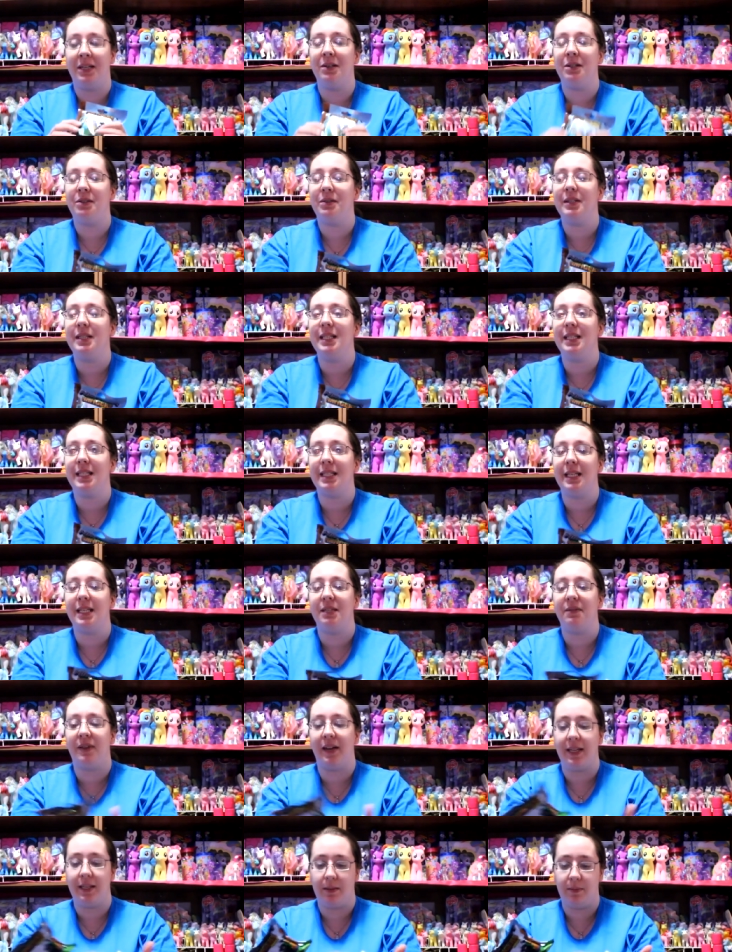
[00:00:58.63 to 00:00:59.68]
I was really excited
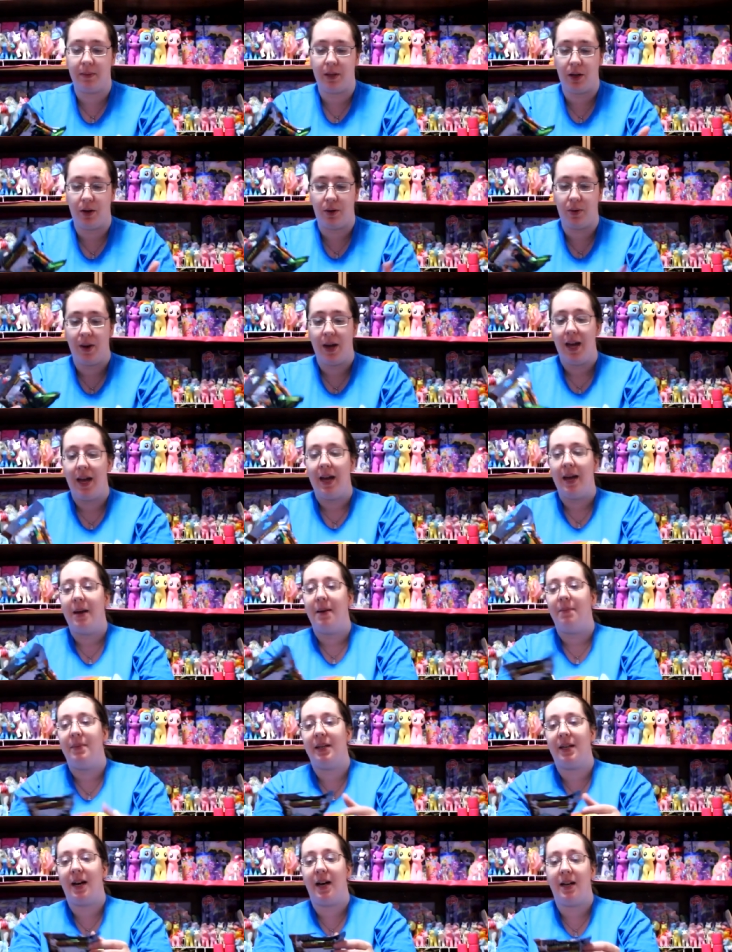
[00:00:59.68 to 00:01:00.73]
to find them though
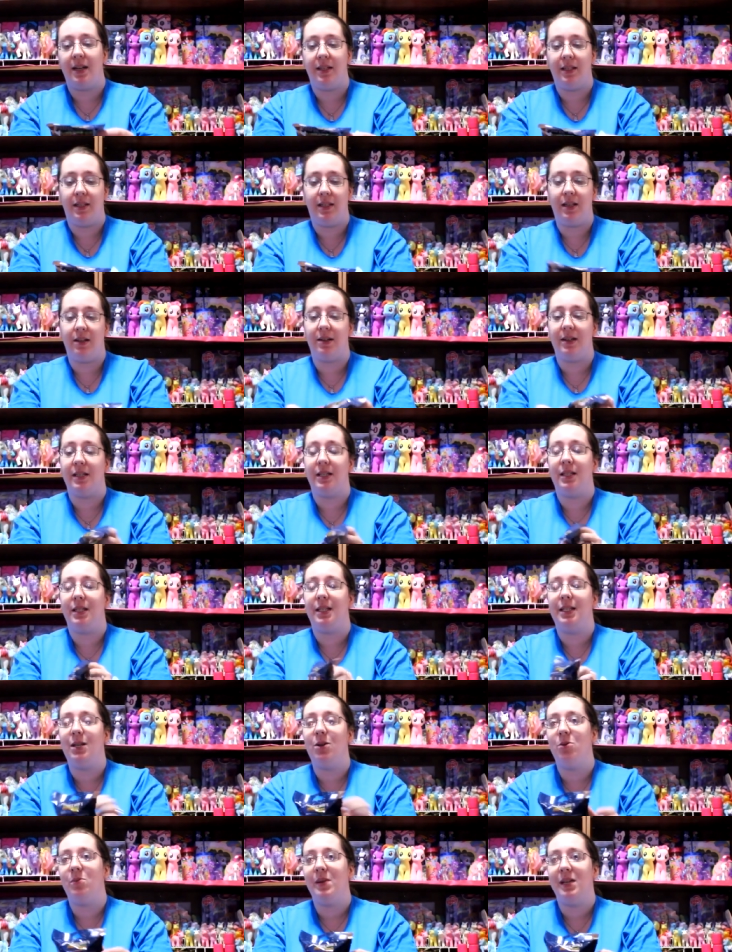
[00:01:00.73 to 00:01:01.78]
because there are
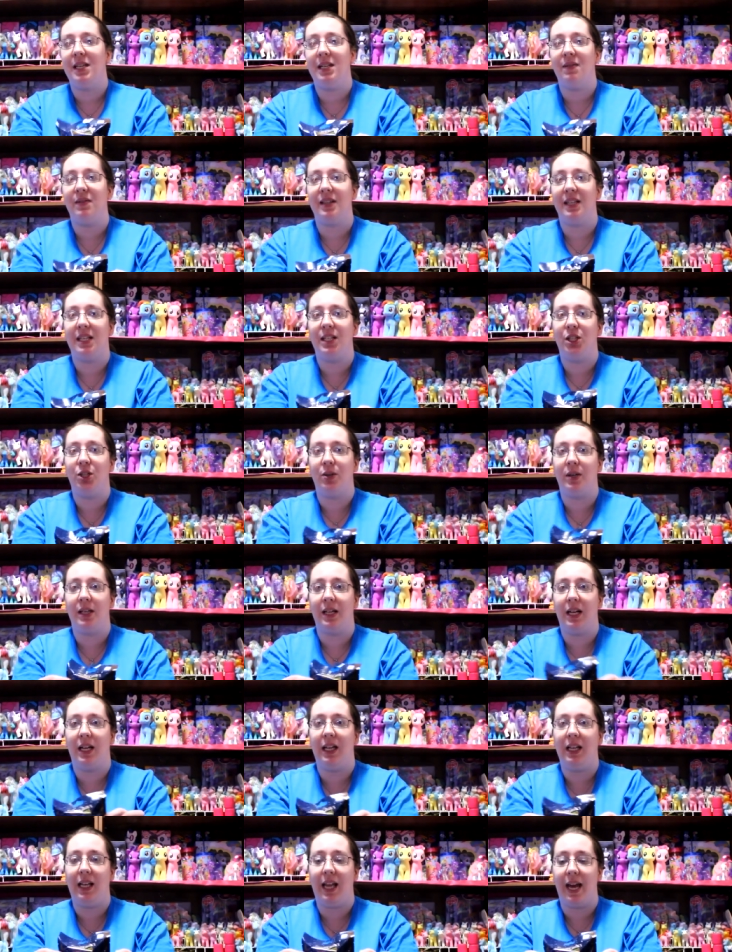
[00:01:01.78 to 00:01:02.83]
so many different things you can
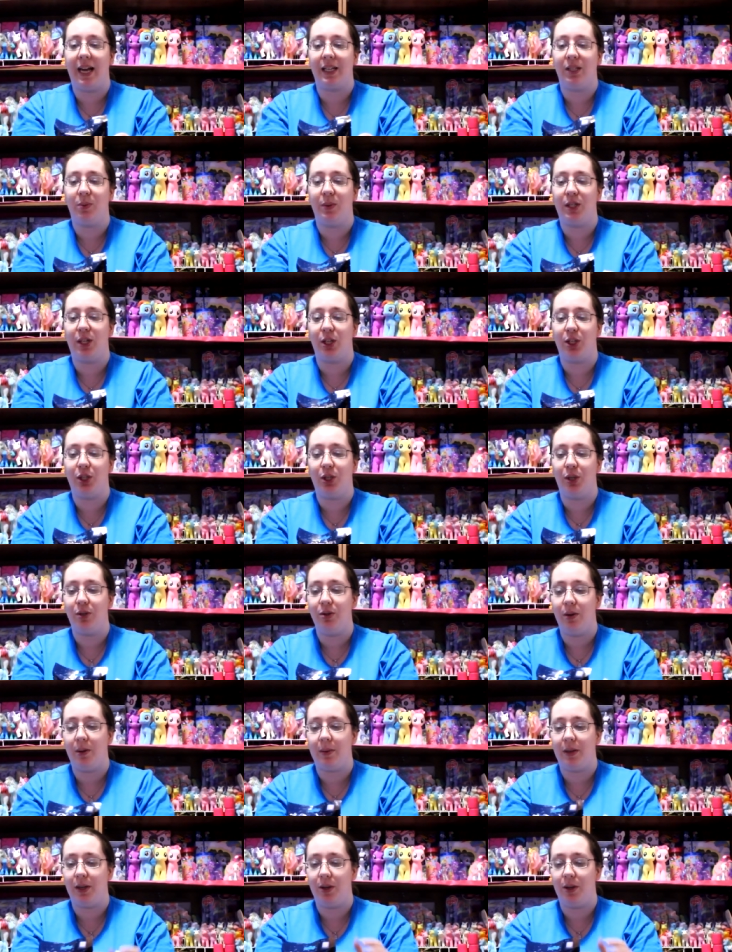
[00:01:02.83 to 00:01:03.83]
collect, which I'll show you up